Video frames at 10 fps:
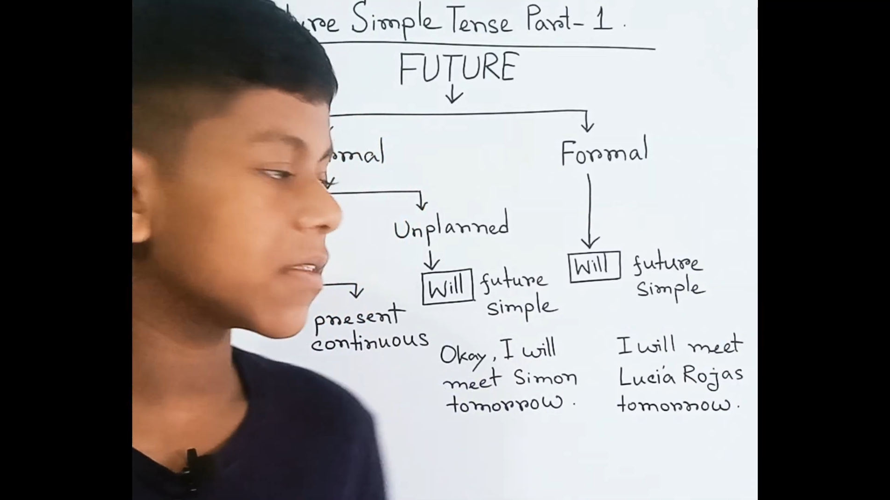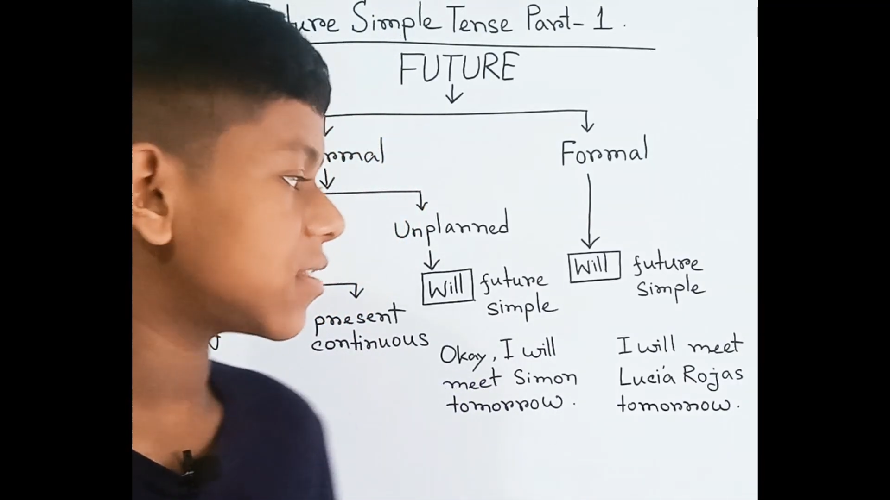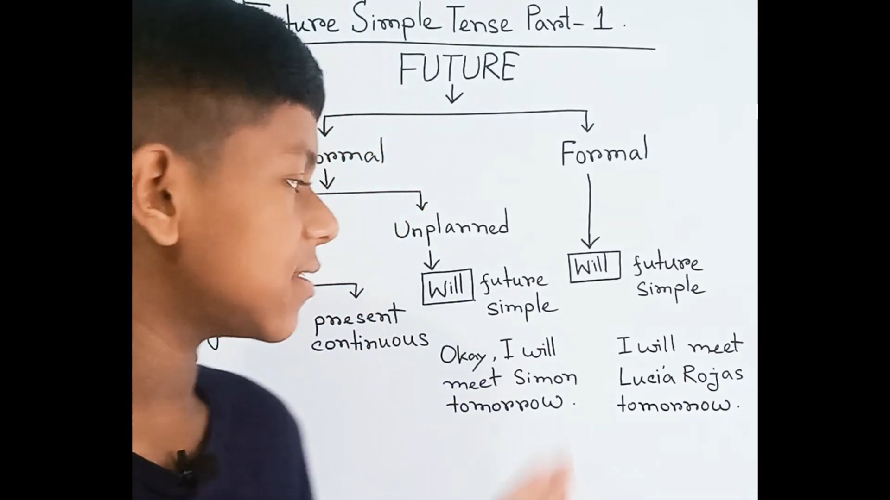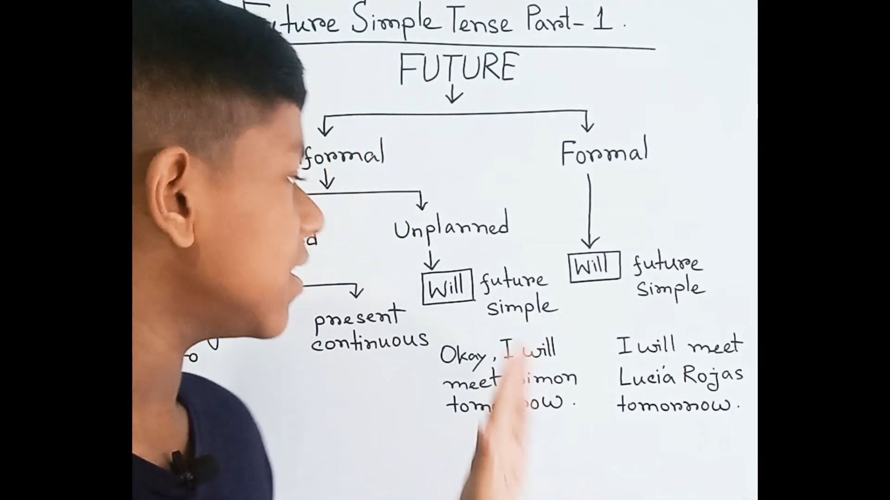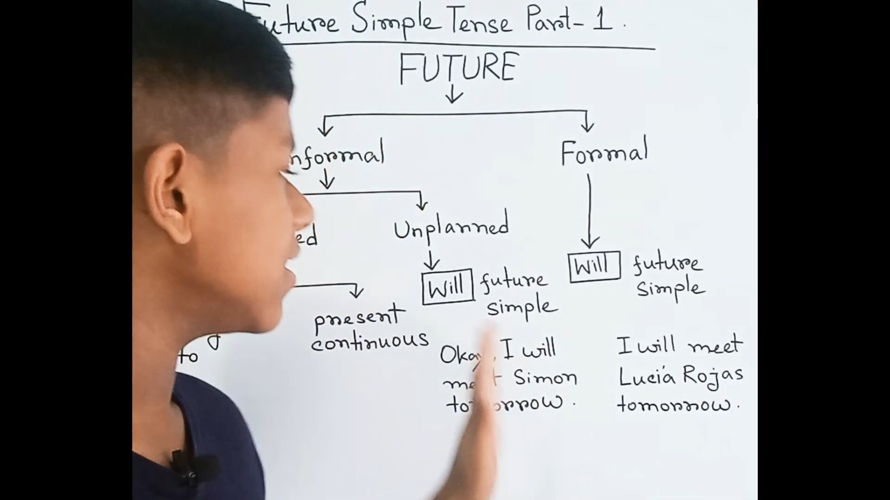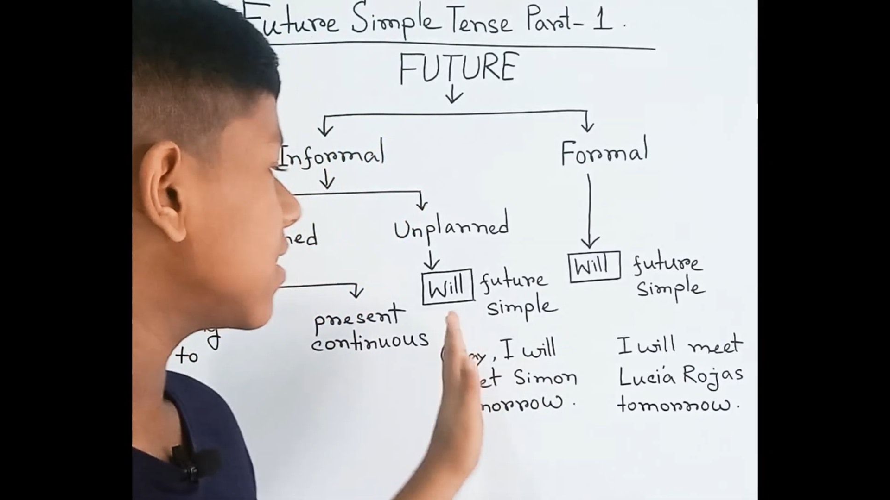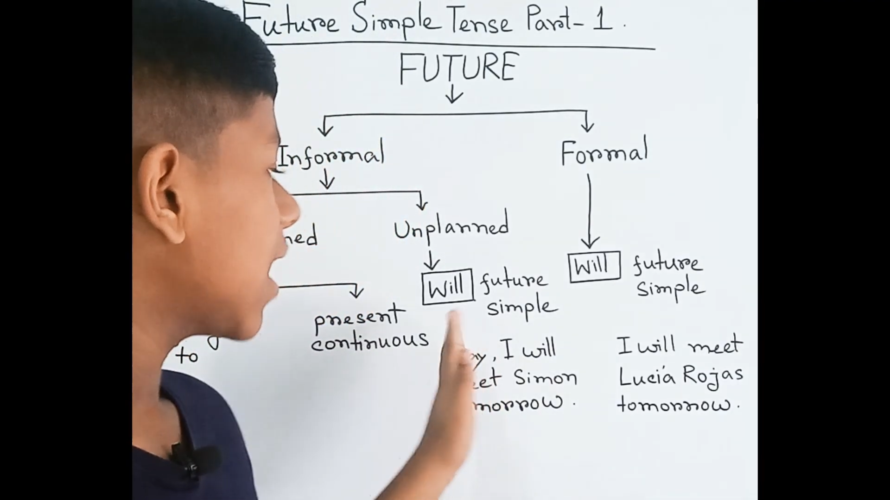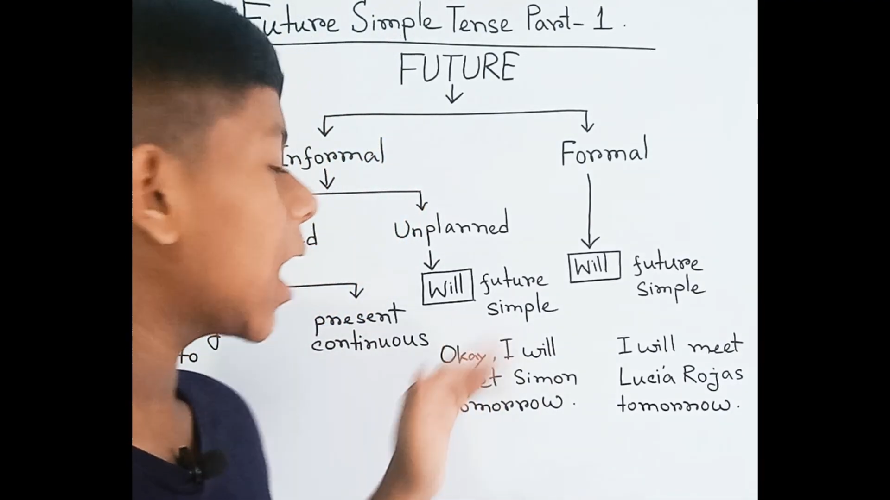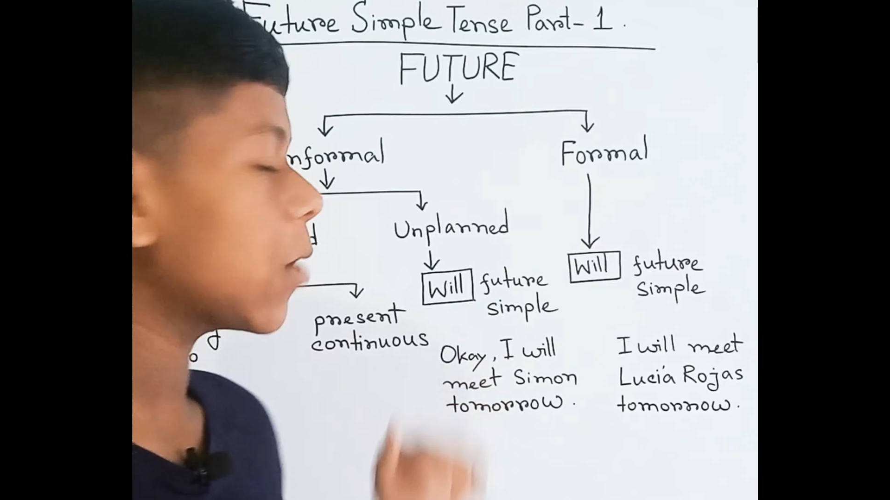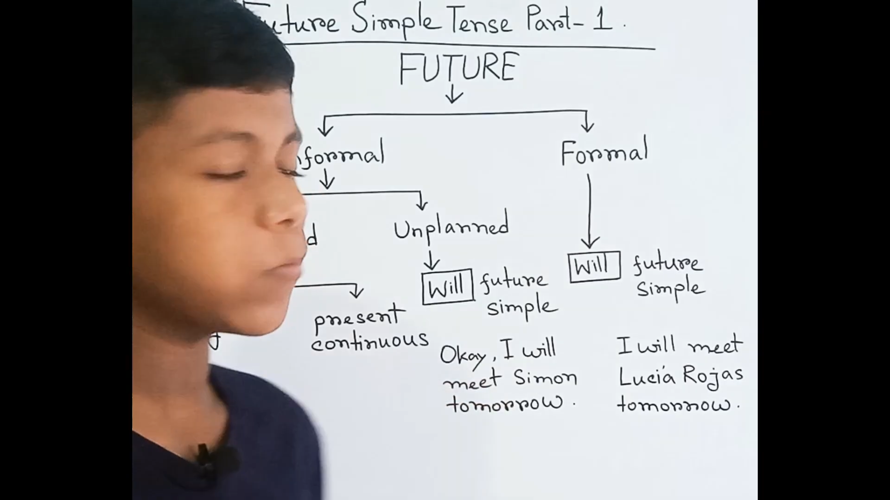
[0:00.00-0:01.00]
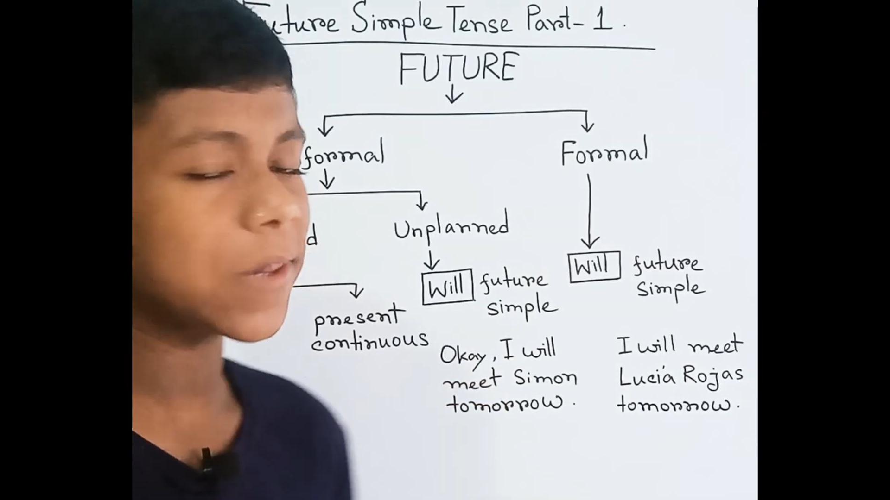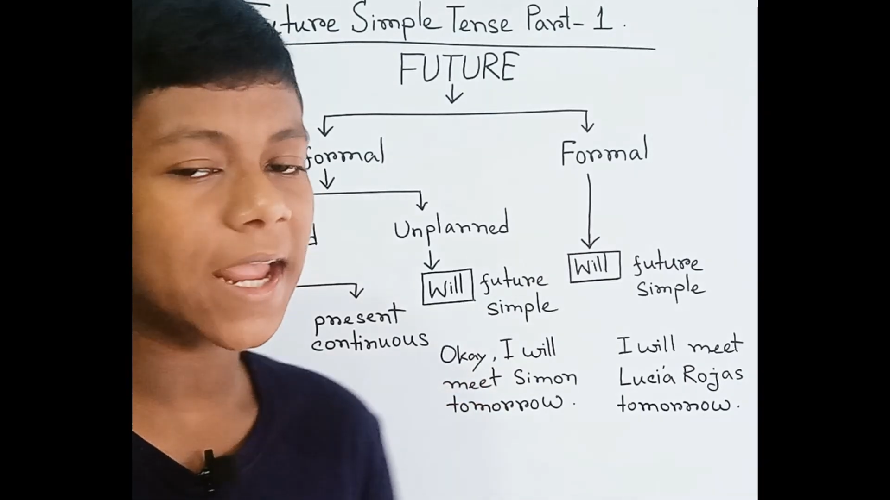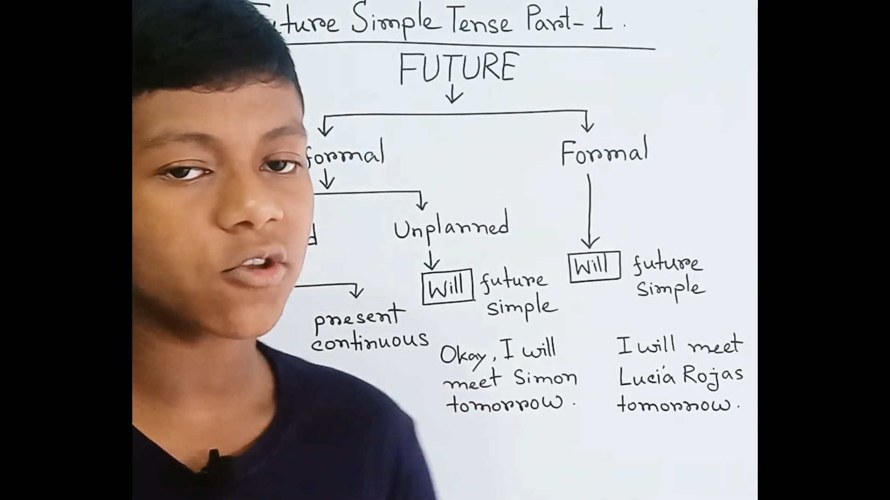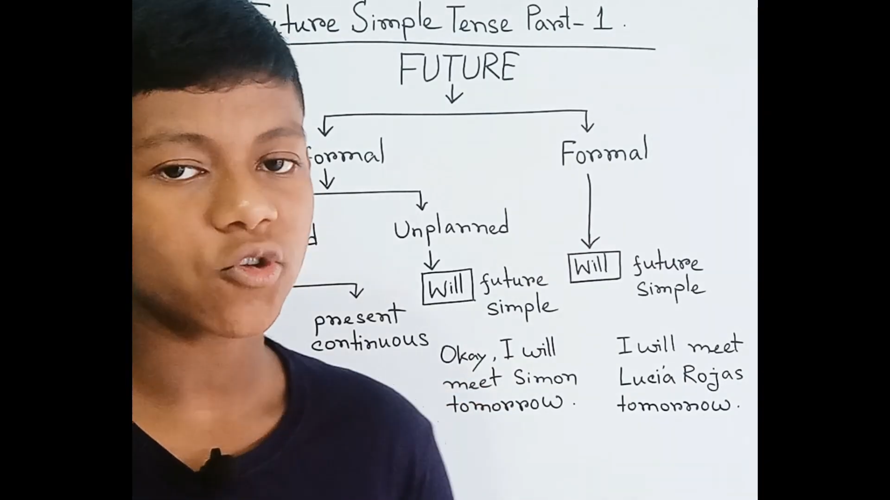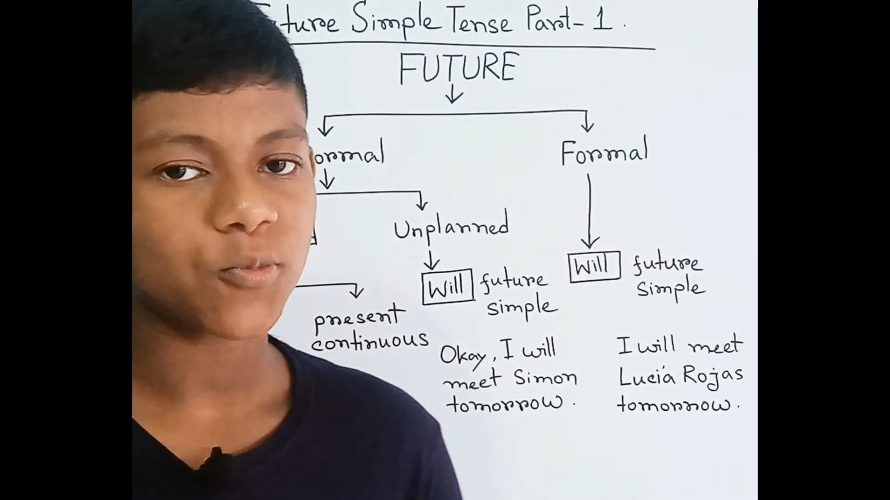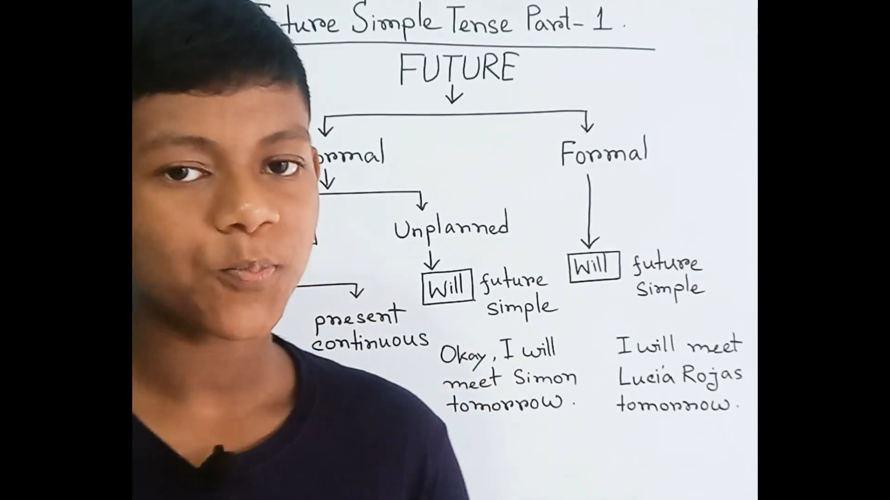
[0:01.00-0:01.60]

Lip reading: the unplanned.